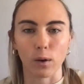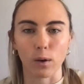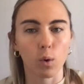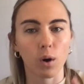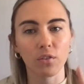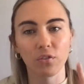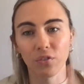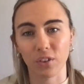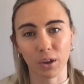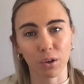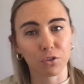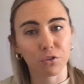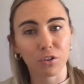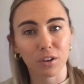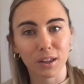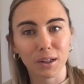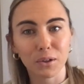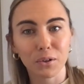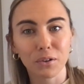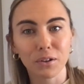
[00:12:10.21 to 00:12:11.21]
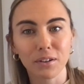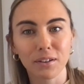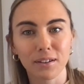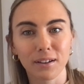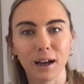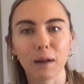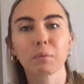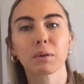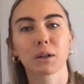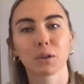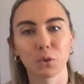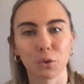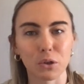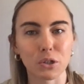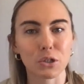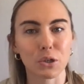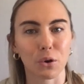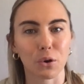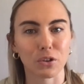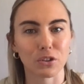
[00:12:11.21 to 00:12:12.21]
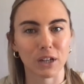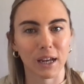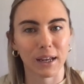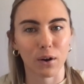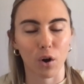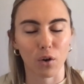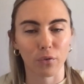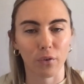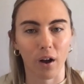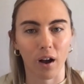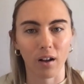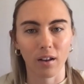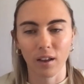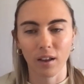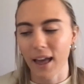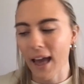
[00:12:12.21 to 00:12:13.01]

what feels really good? I'm going to launch an OG offer.